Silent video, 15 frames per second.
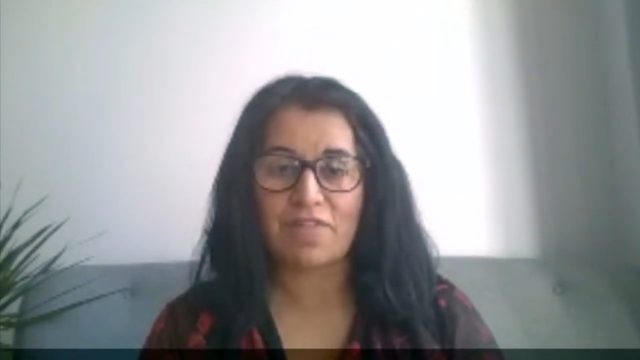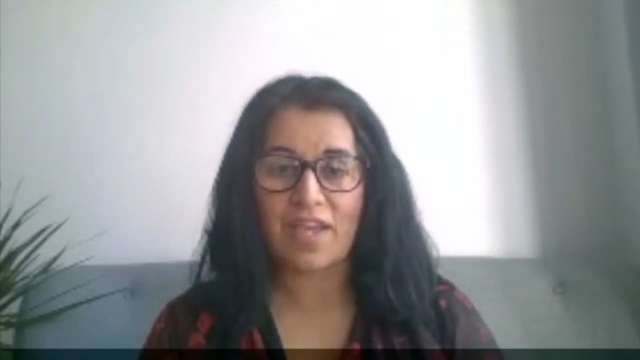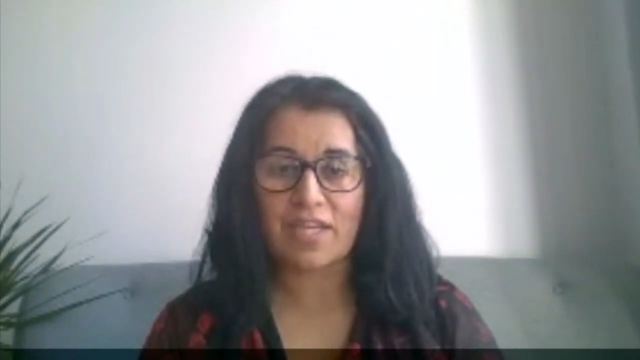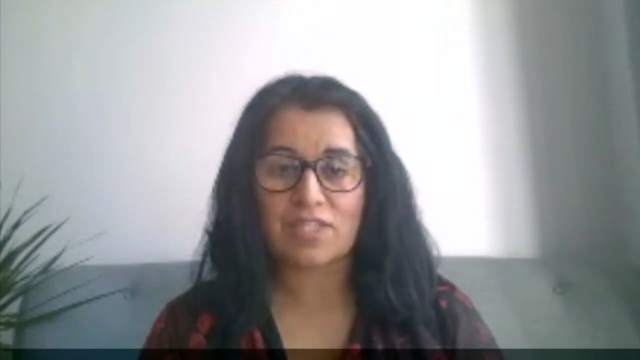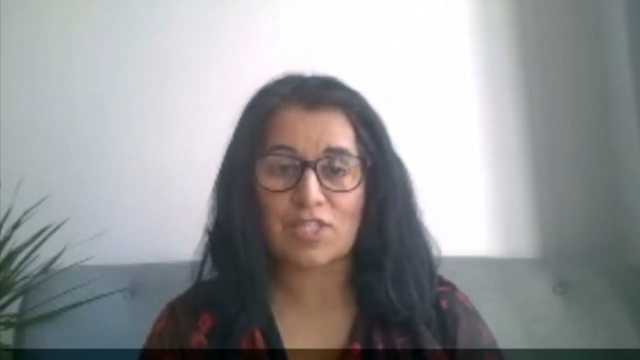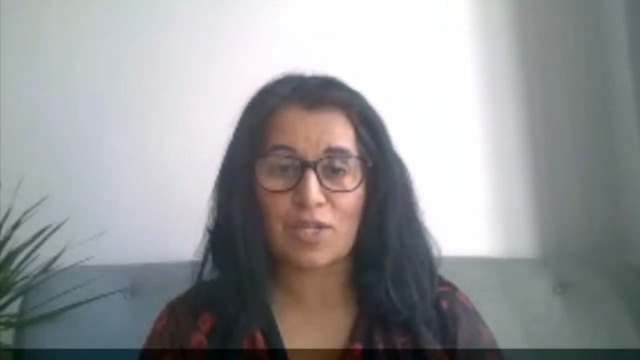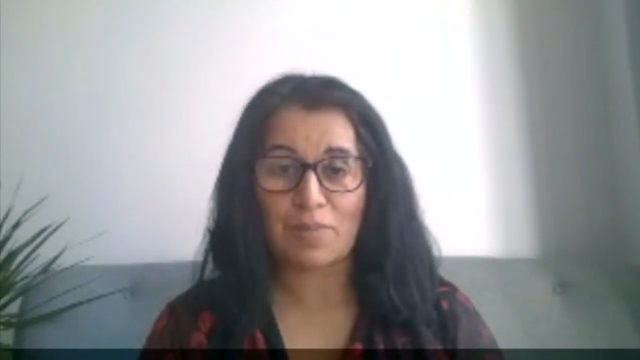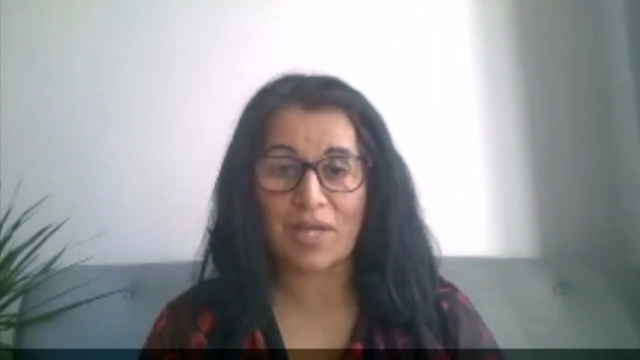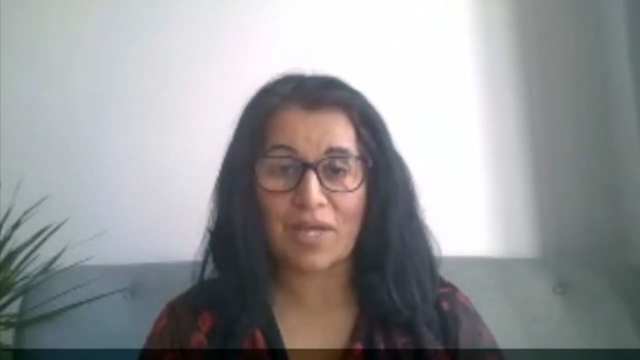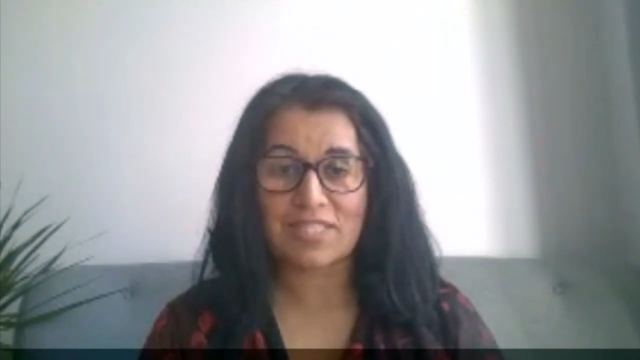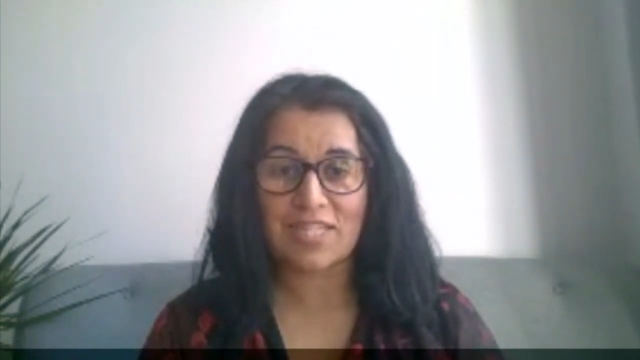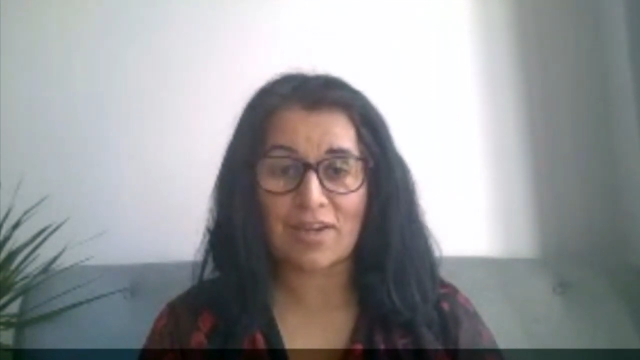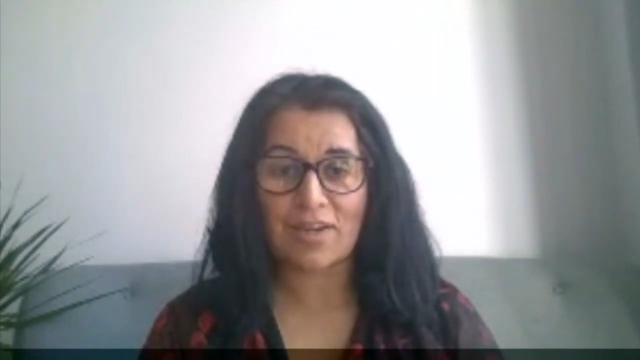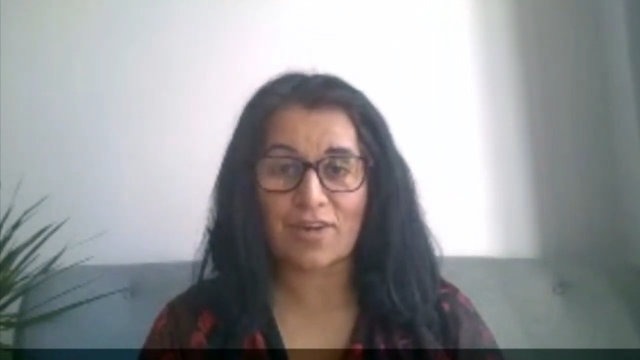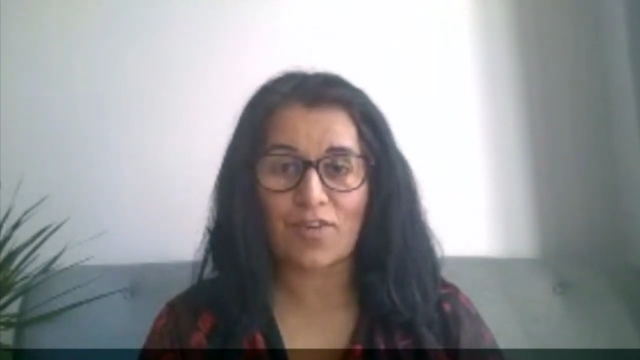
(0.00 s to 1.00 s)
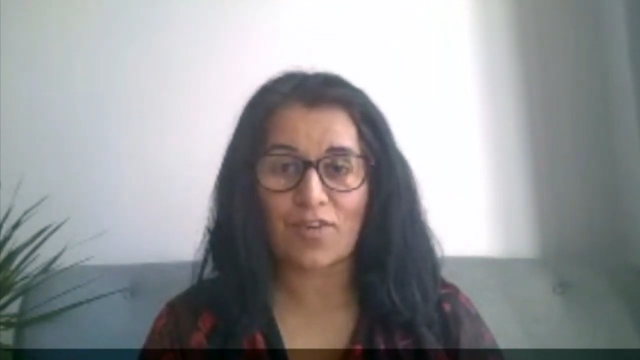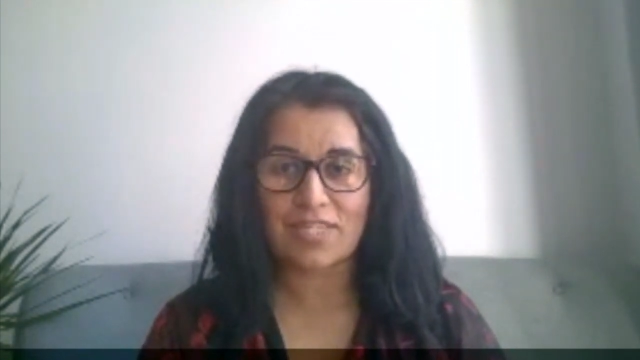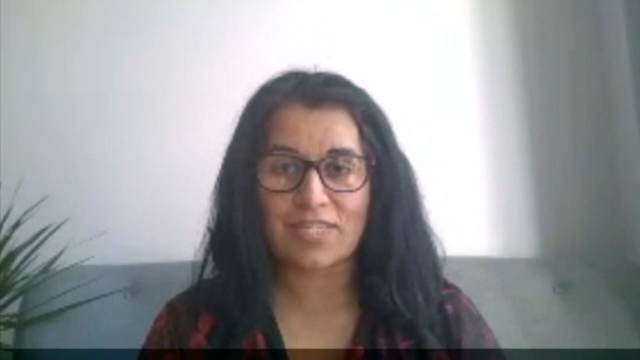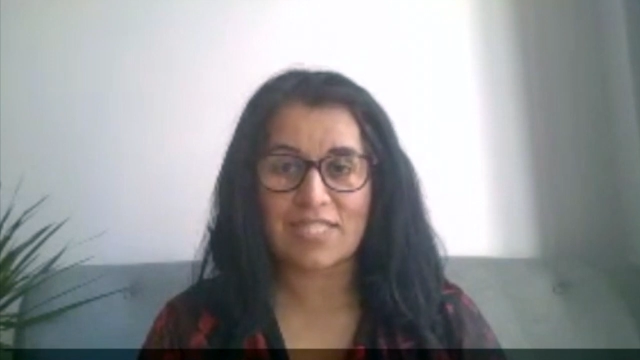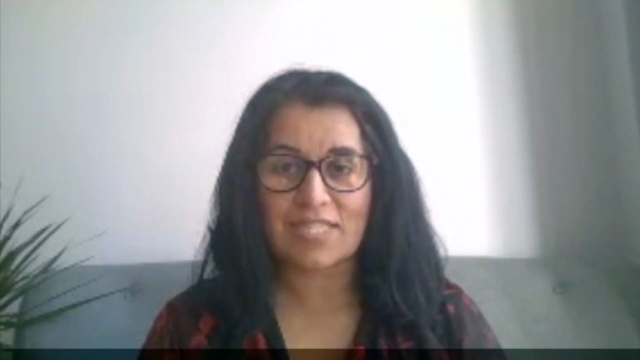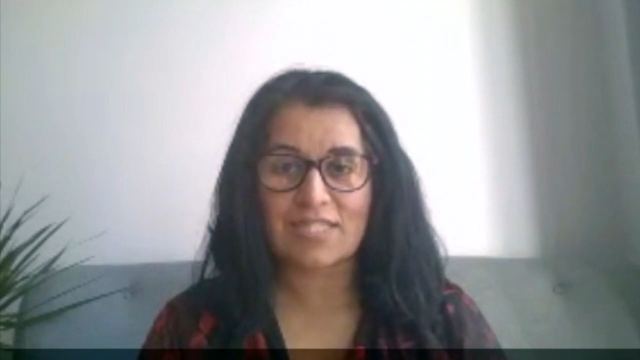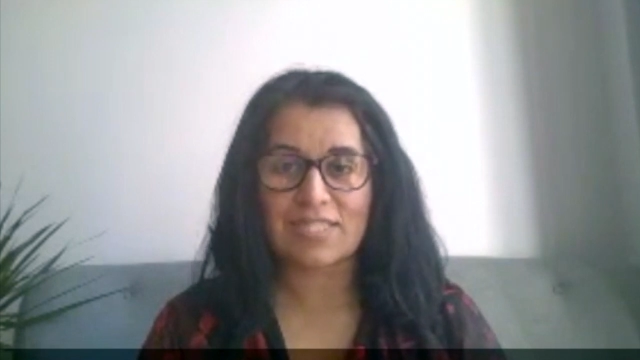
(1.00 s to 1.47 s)
affects humanitarian
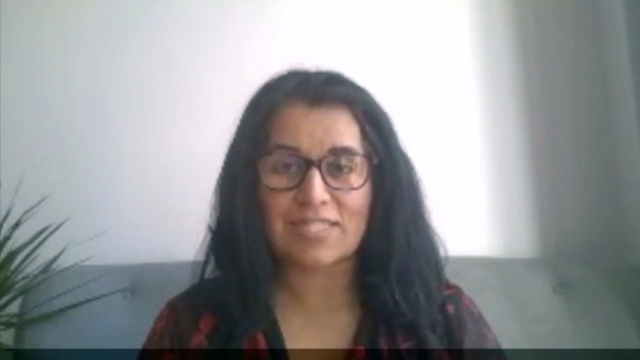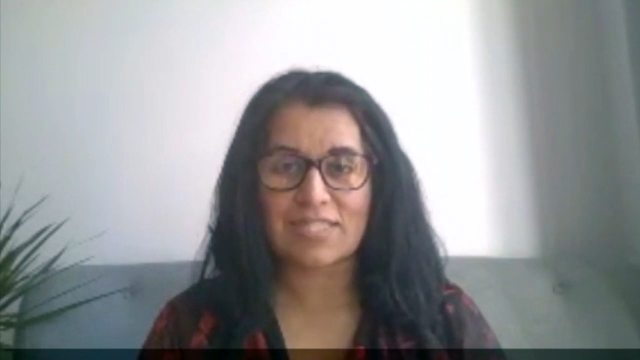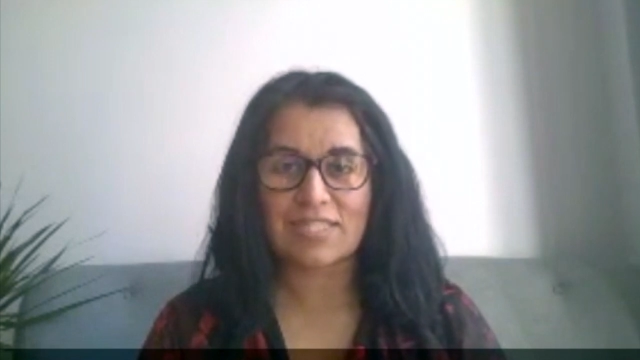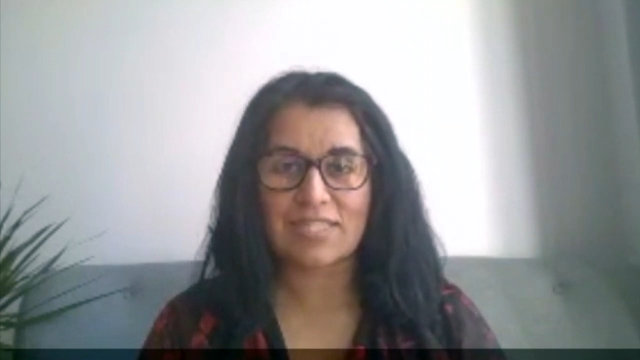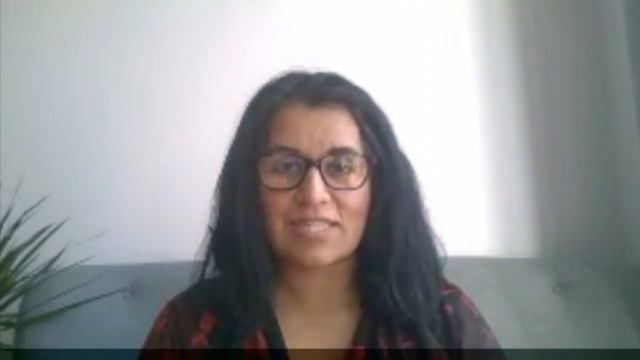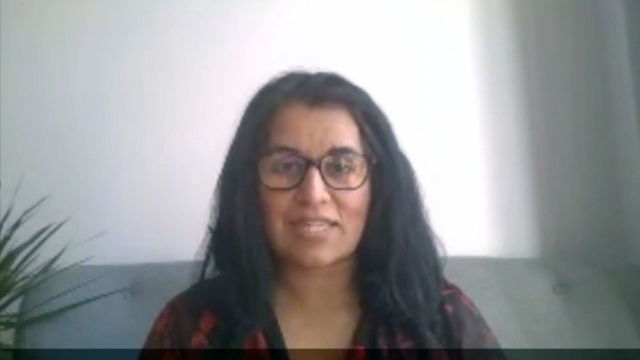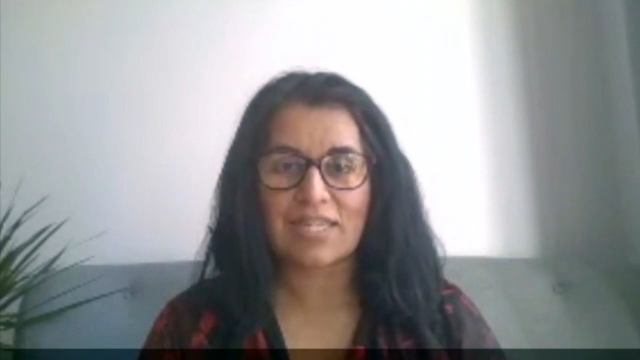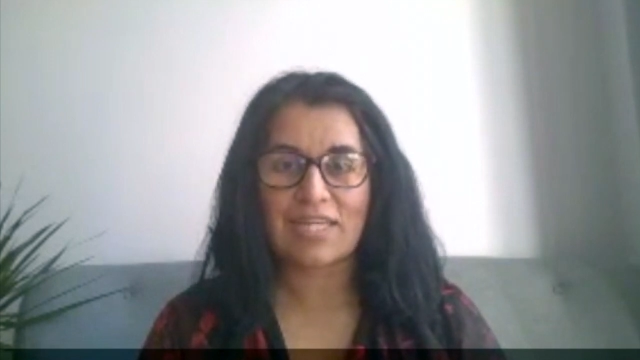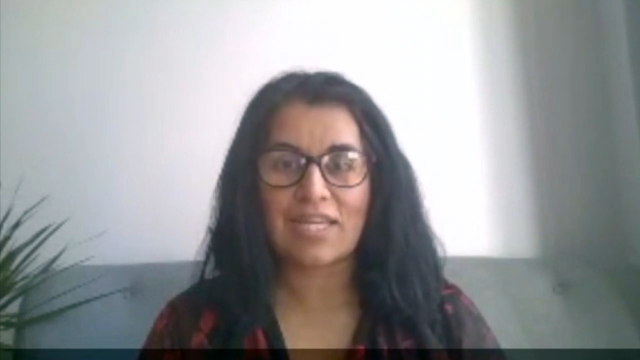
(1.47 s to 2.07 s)
crises.